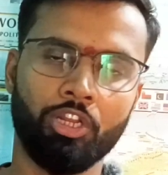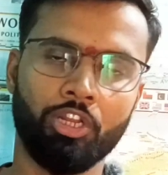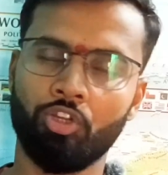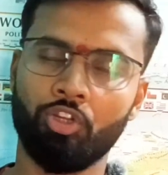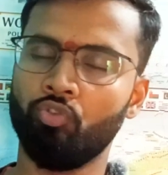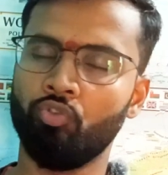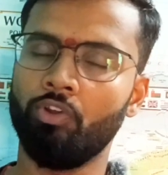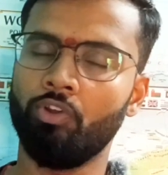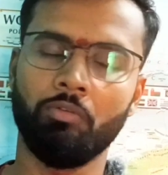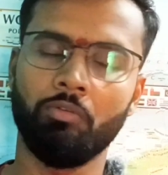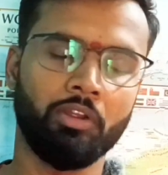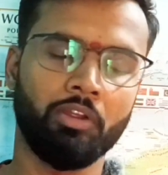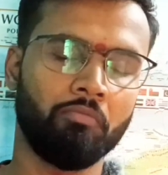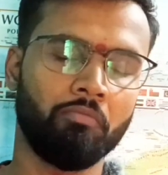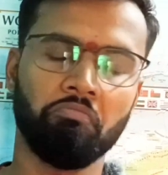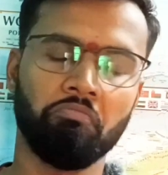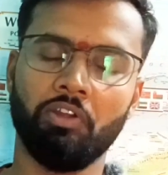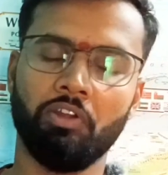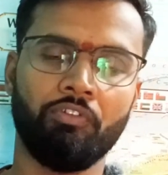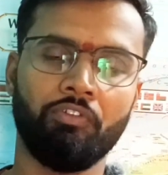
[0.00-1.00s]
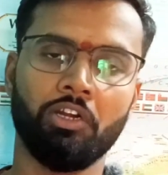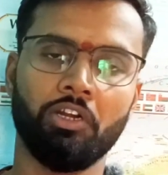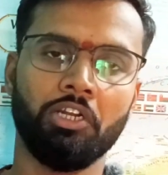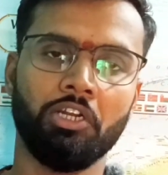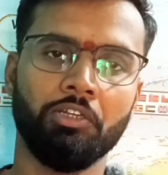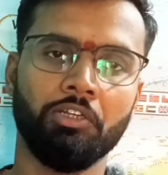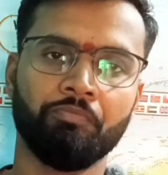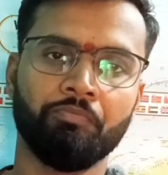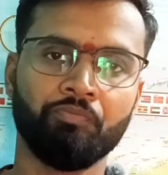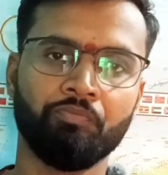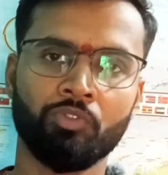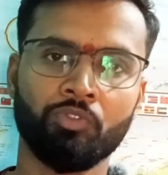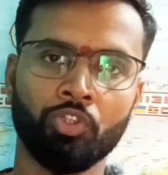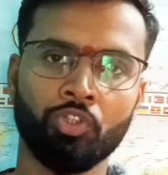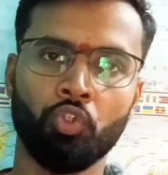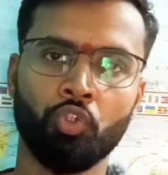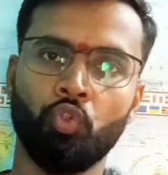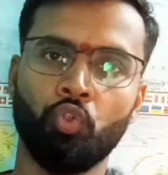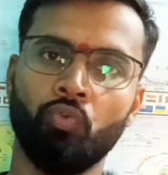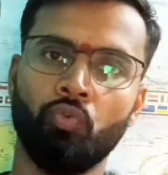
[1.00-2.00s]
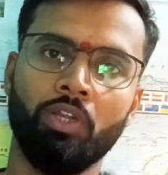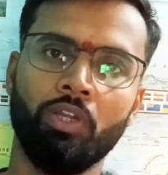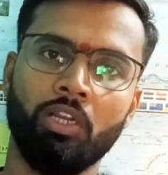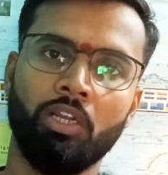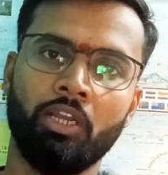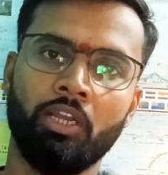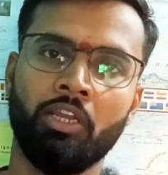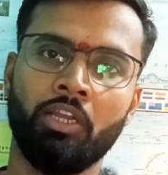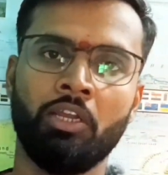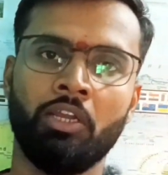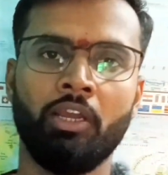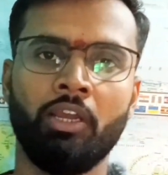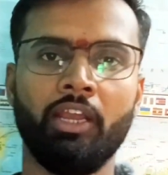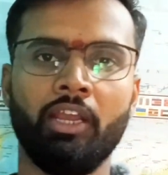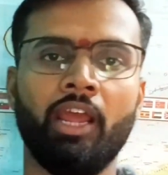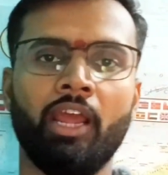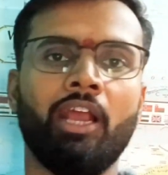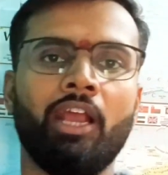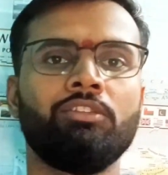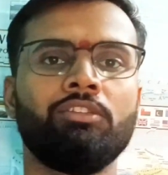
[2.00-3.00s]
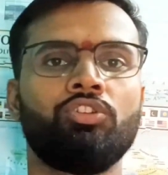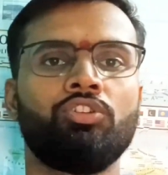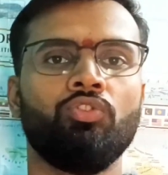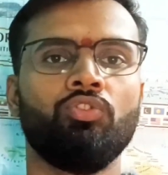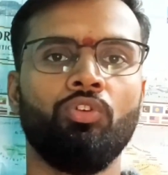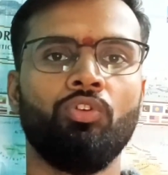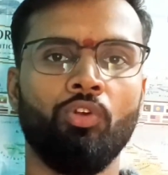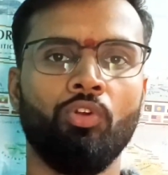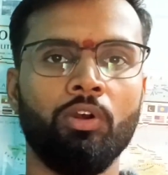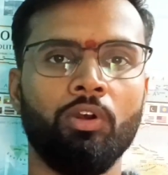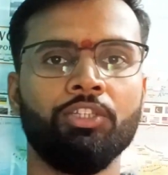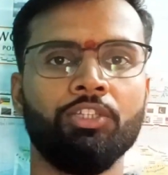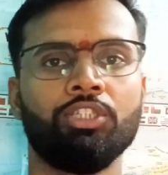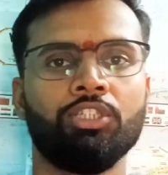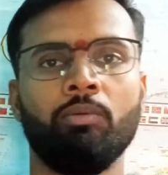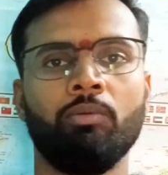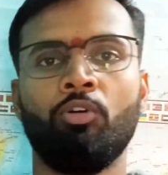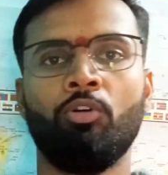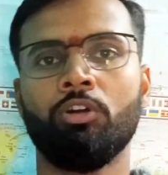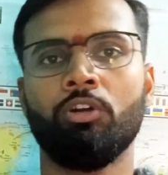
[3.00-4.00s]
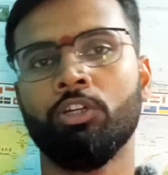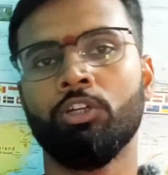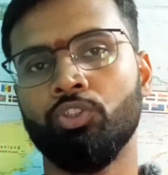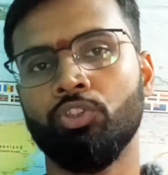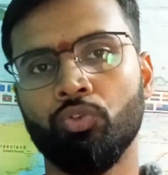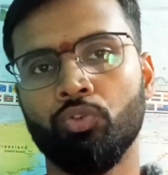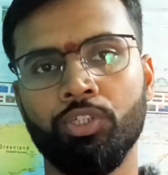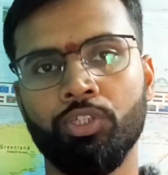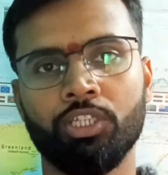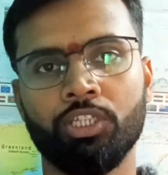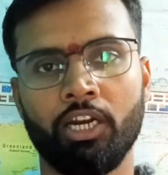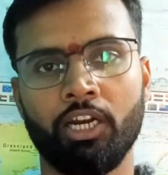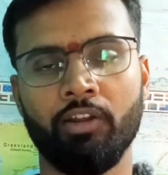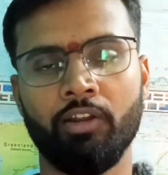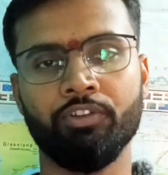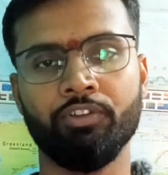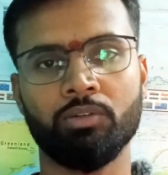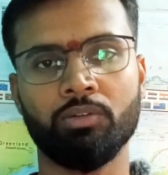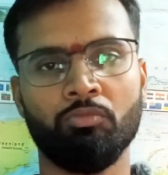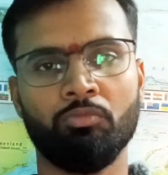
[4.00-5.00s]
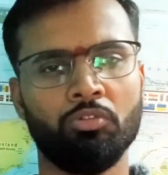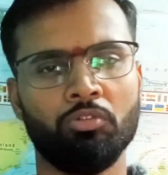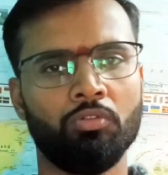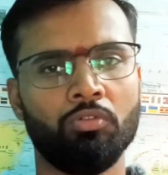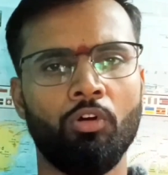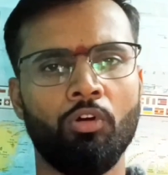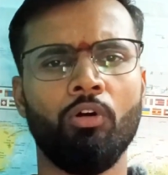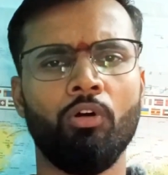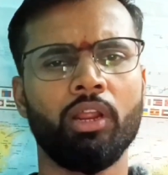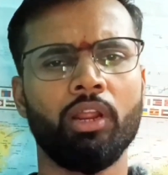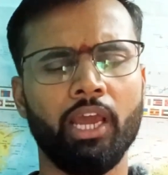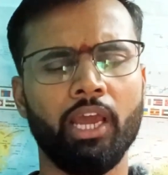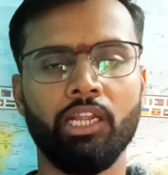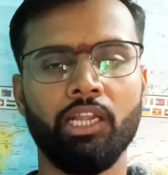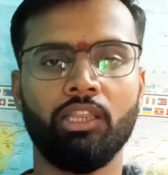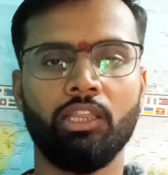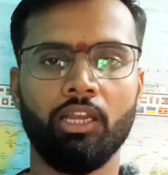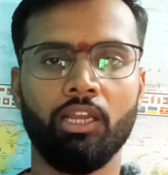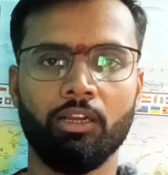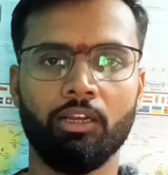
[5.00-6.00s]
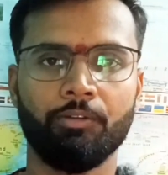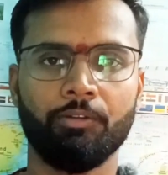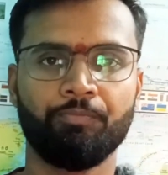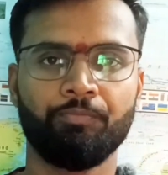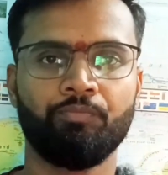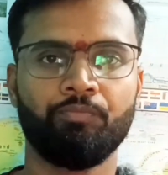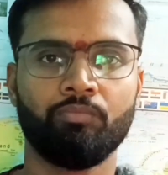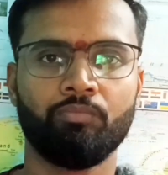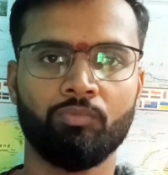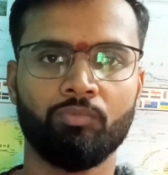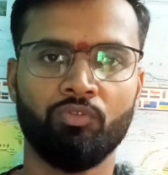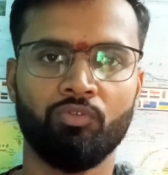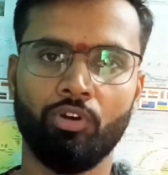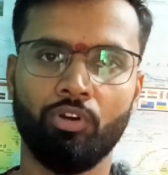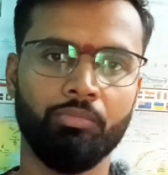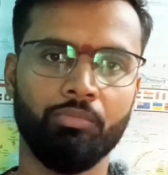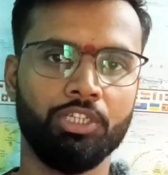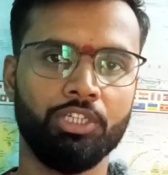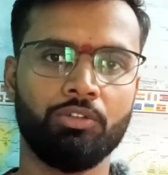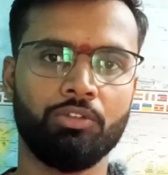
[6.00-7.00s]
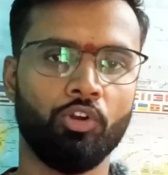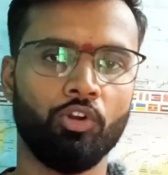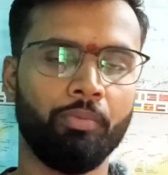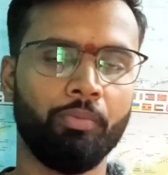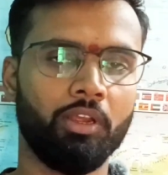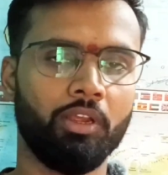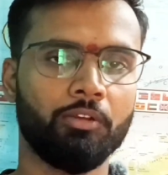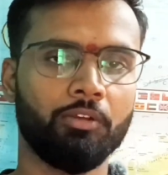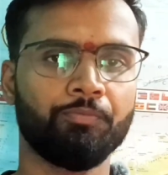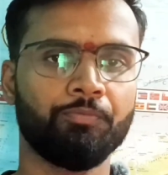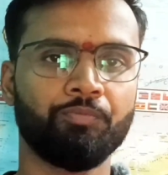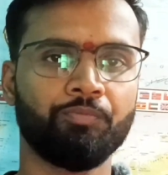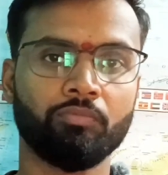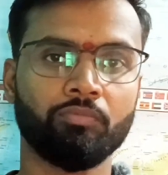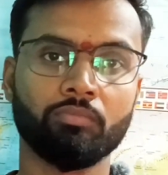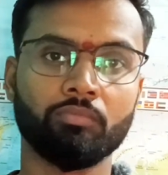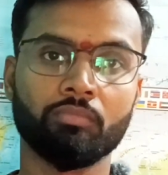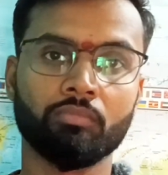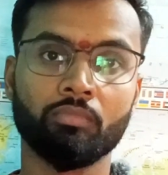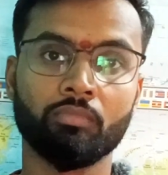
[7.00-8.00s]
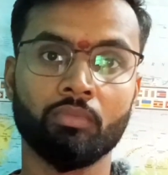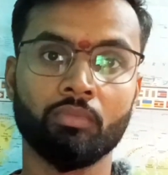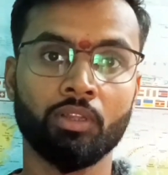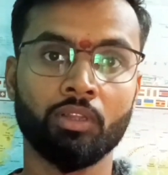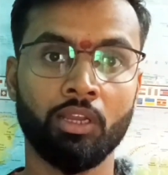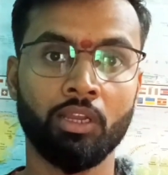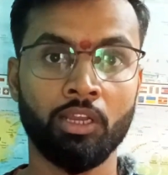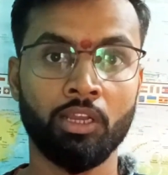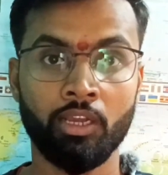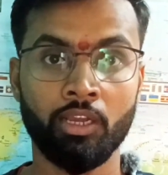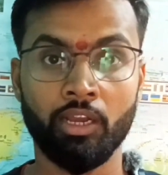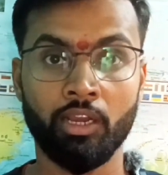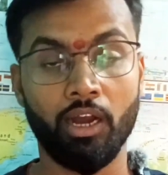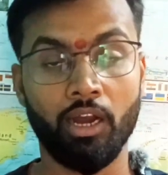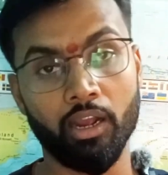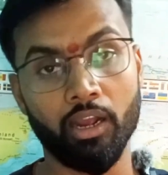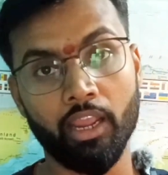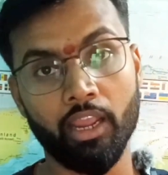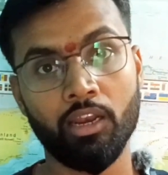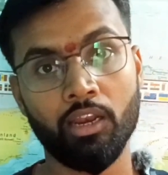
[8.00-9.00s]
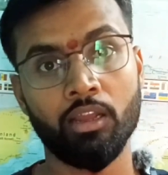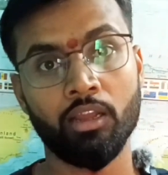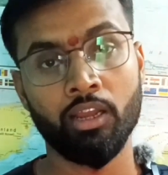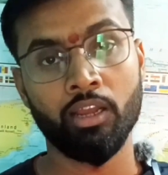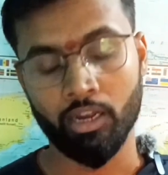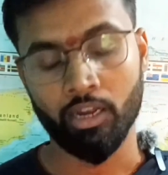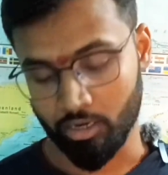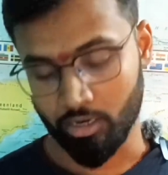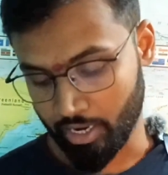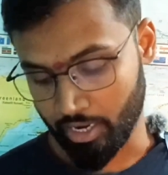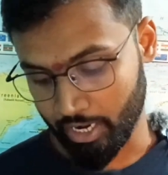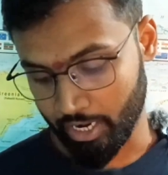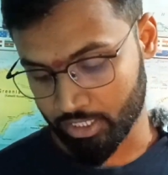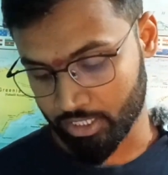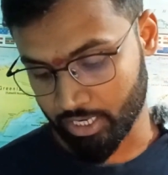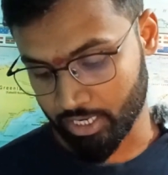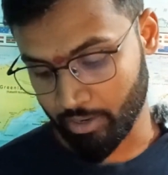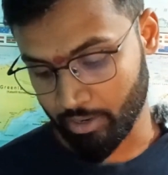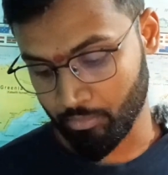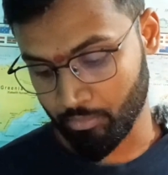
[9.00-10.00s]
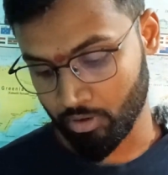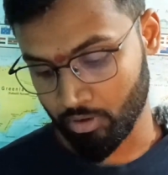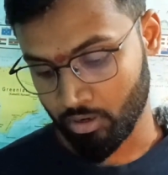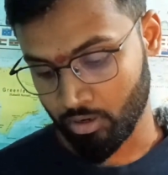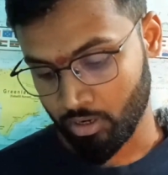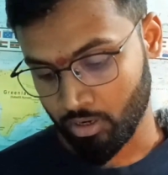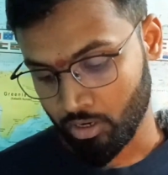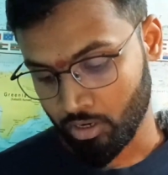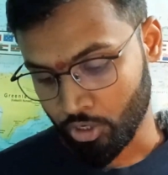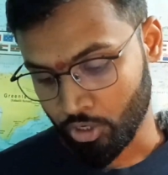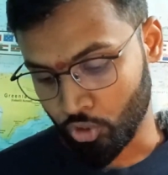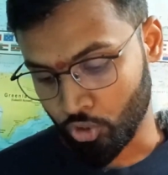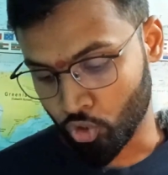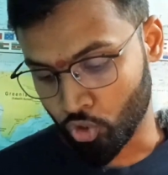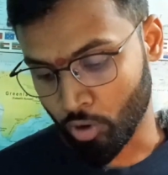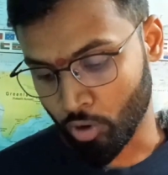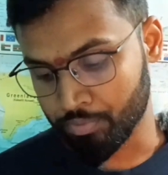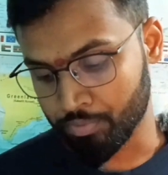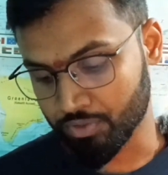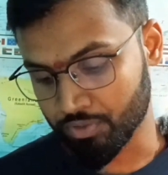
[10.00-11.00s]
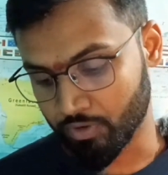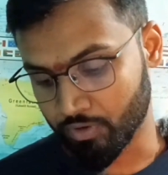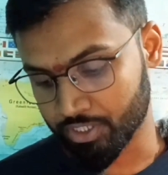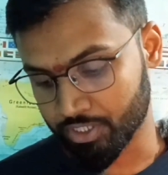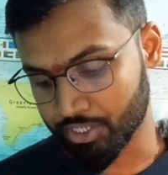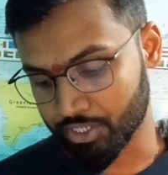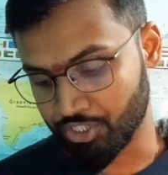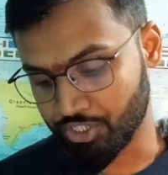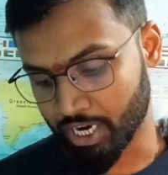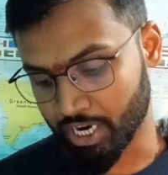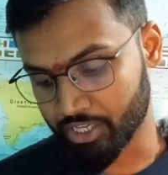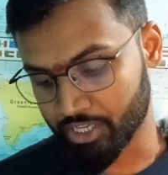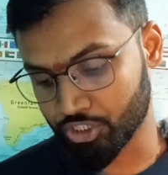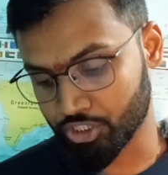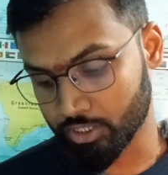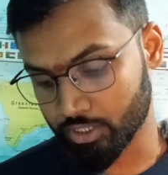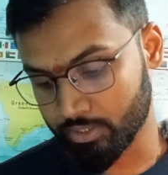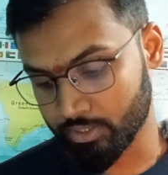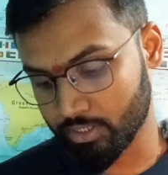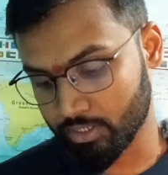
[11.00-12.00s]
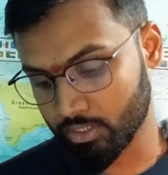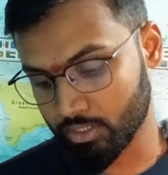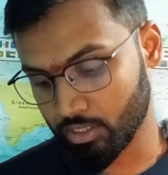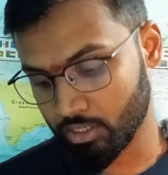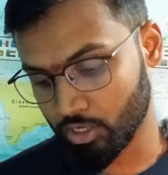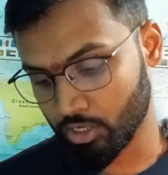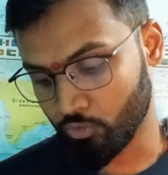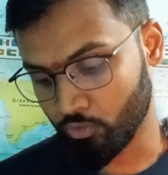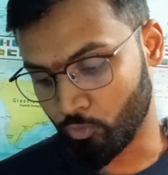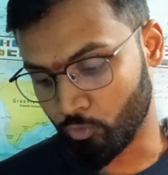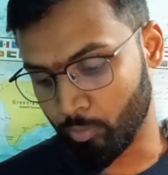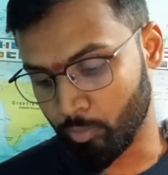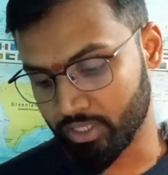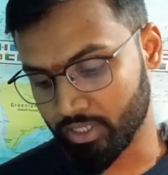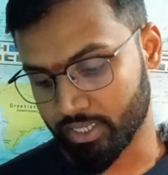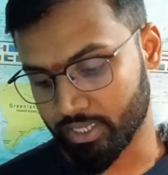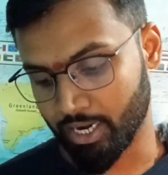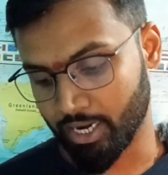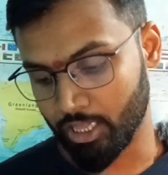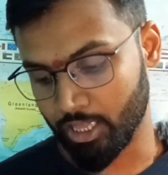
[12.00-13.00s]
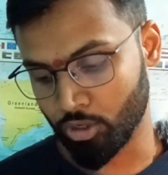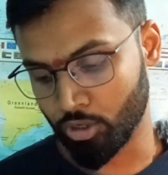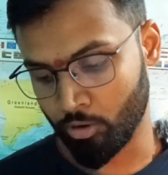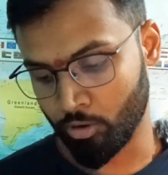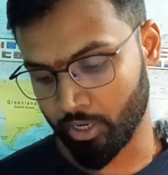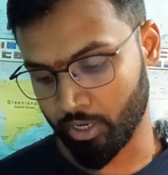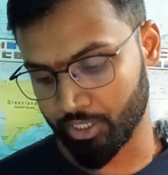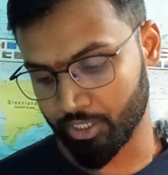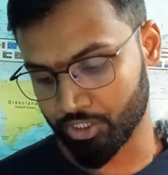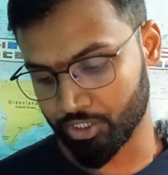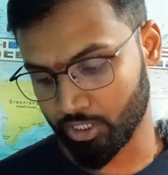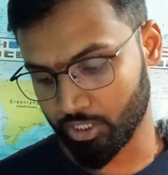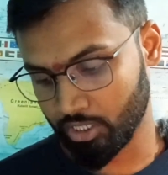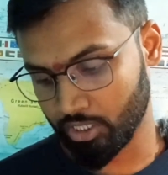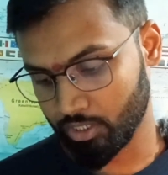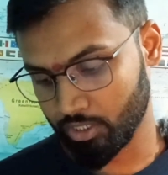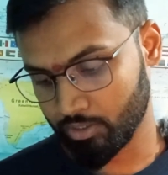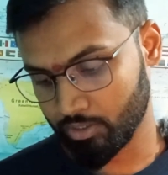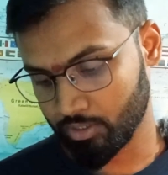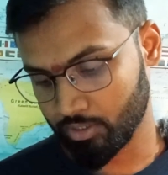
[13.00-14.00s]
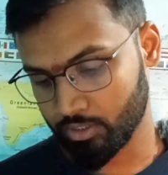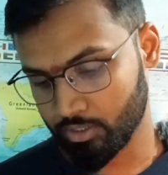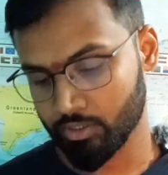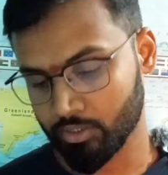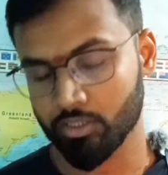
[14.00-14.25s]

about it, you will enhance your knowledge about judicial activism or anything from this topic. Again, a case came, Dobbs versus Jackson Women's Health Organization,